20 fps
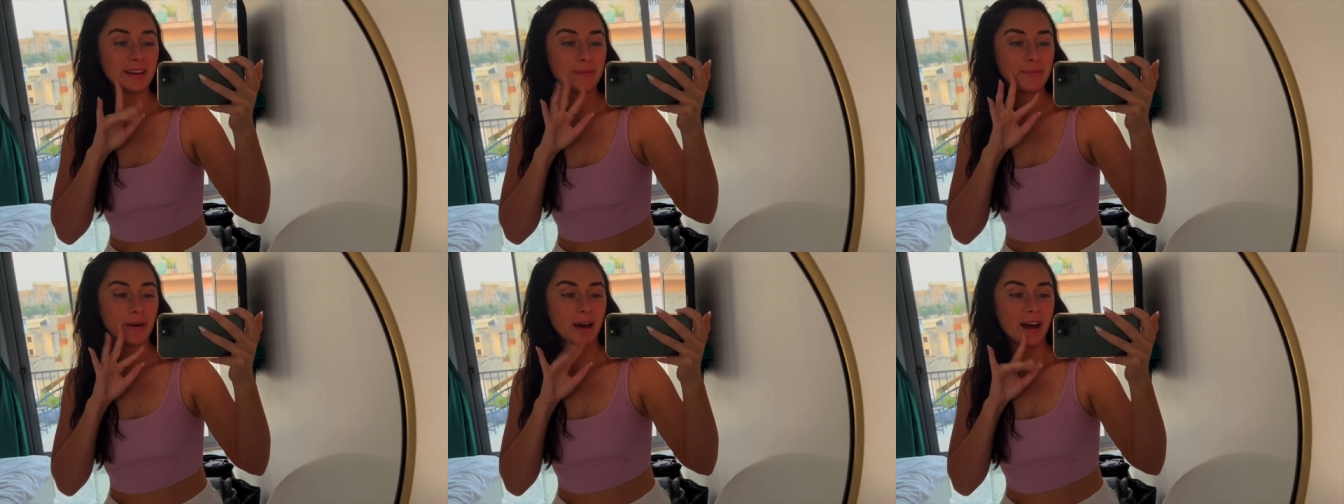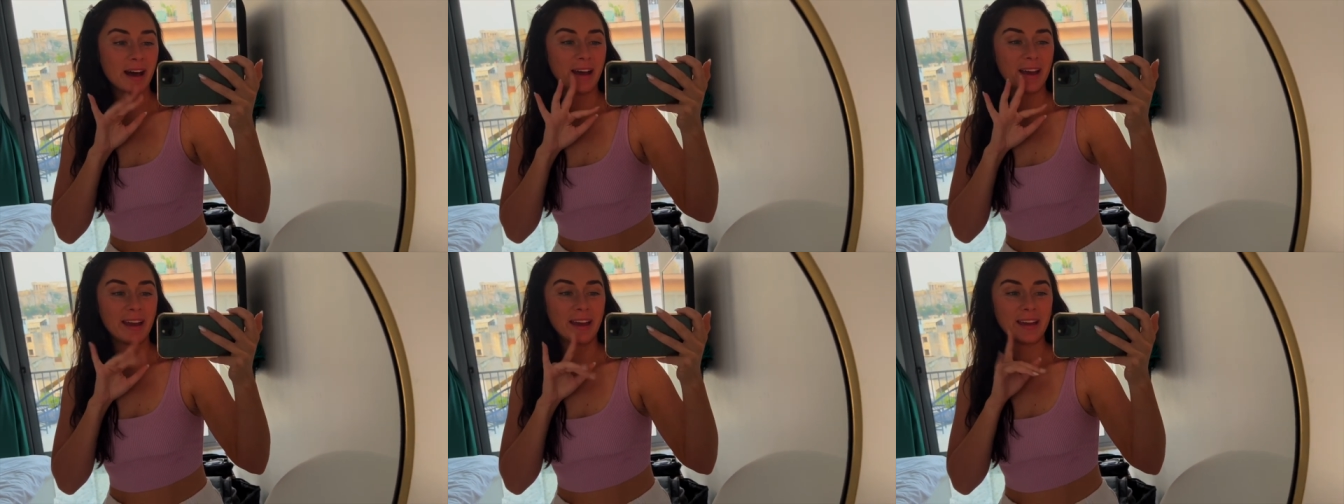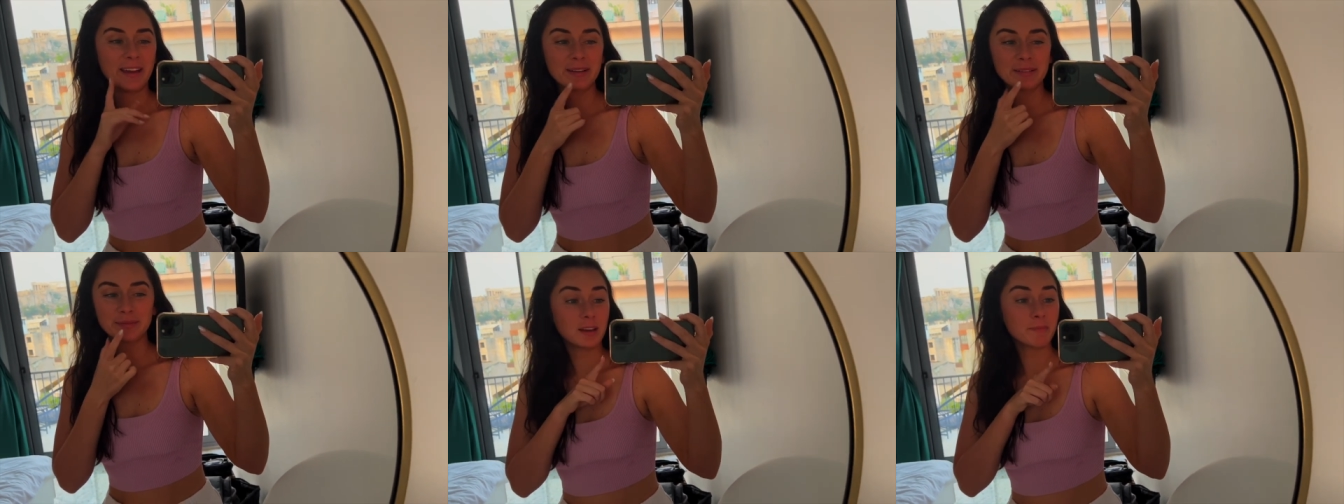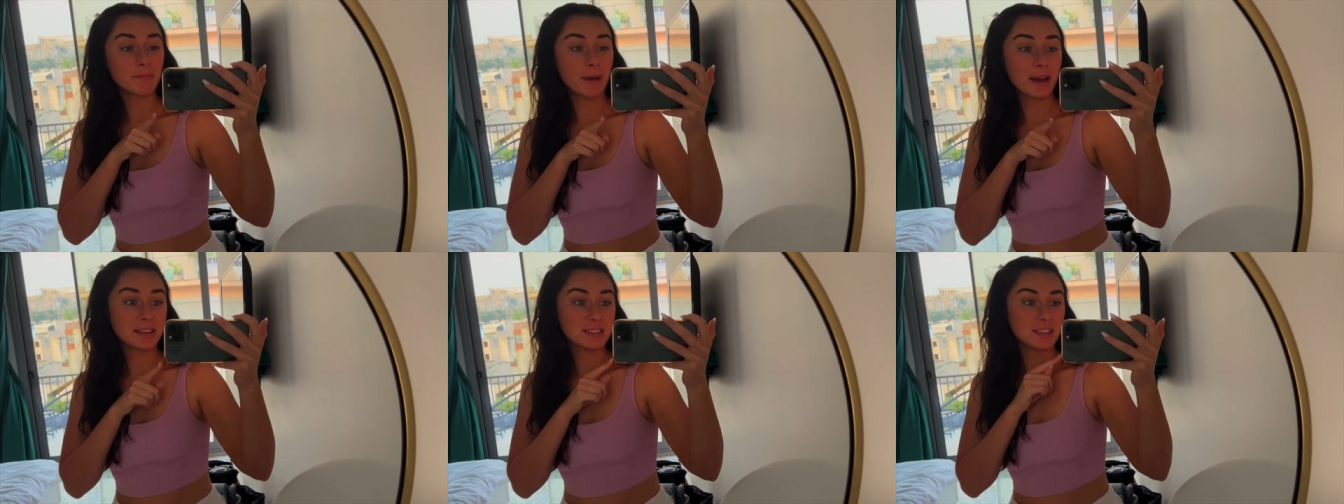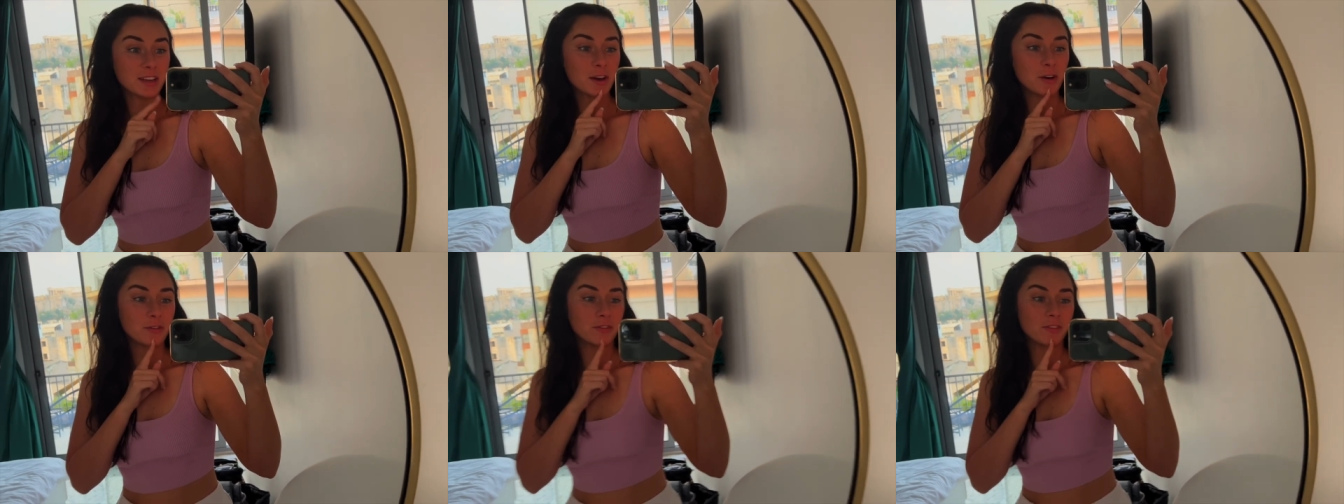my
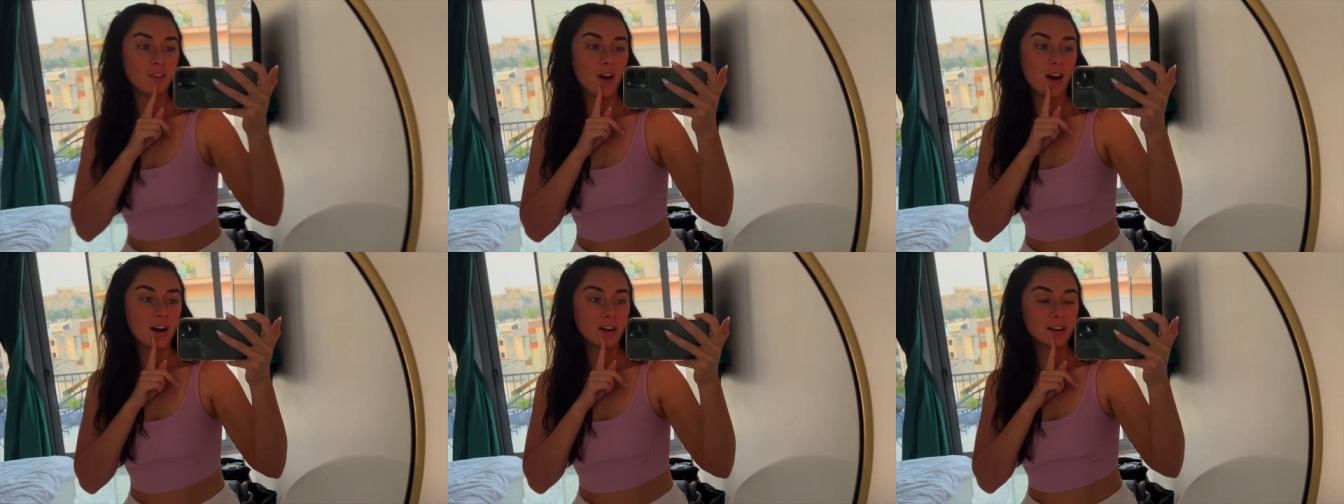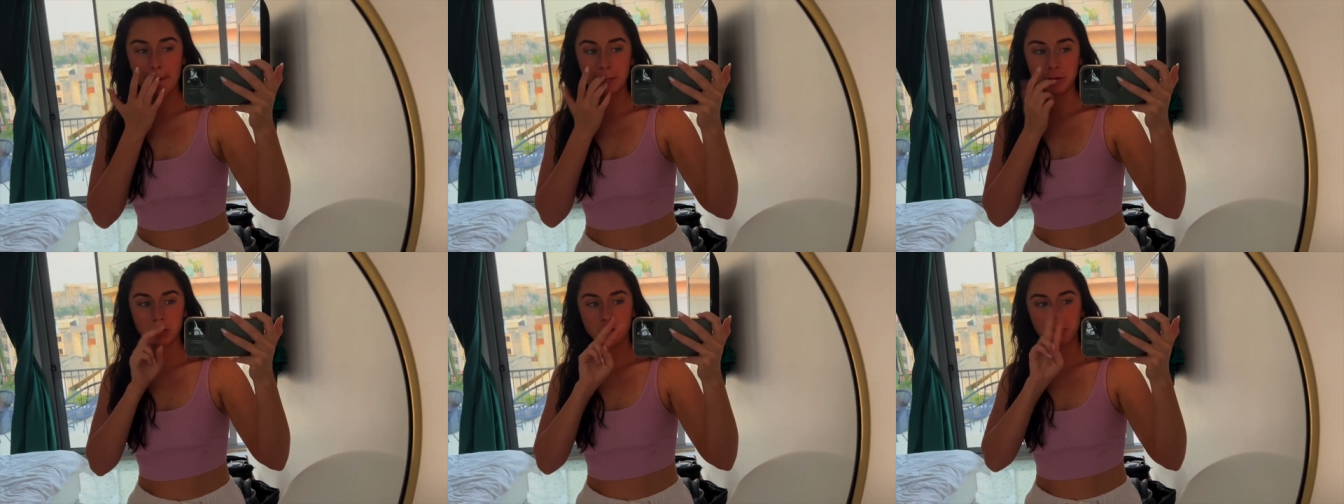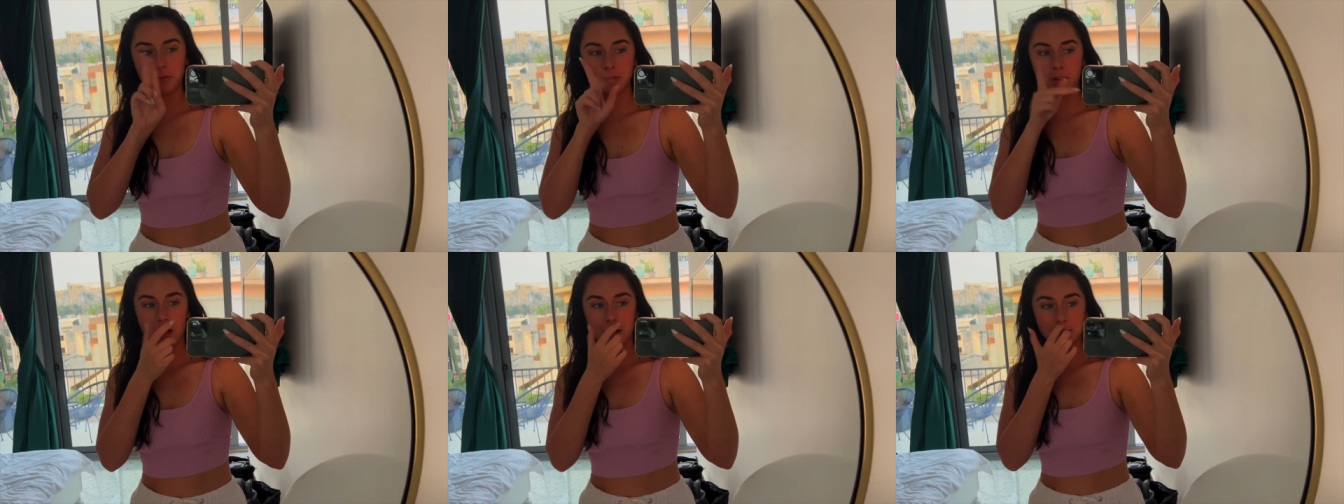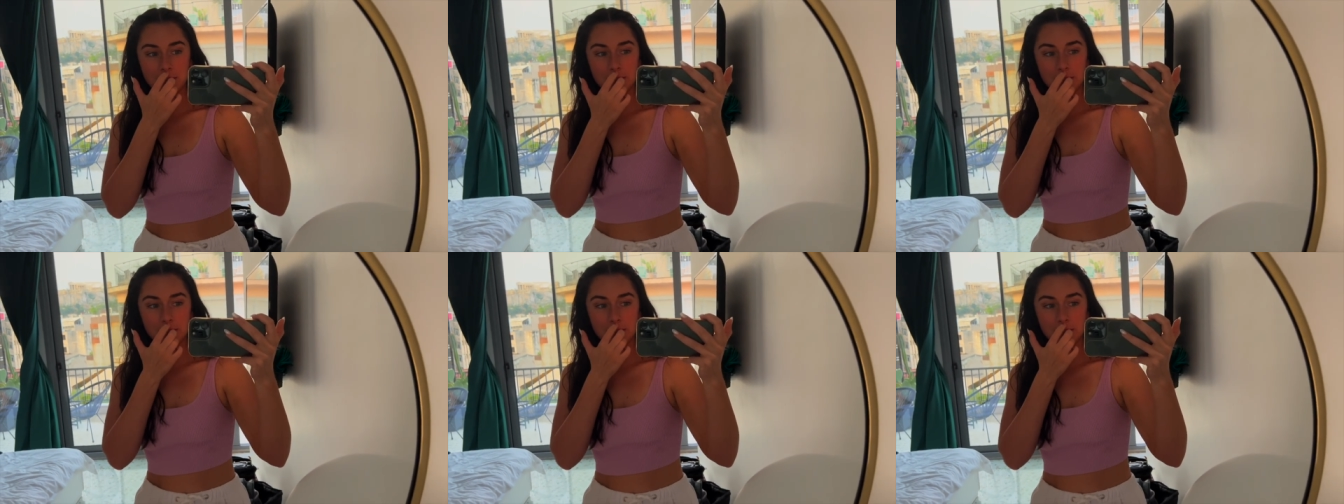Mexico vlog two vlogs